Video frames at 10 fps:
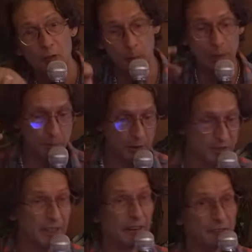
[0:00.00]
for people
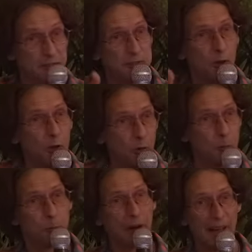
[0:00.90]
to get the full
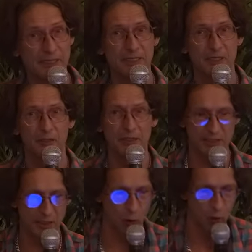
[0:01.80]
blast of
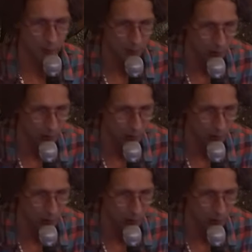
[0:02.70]
this organ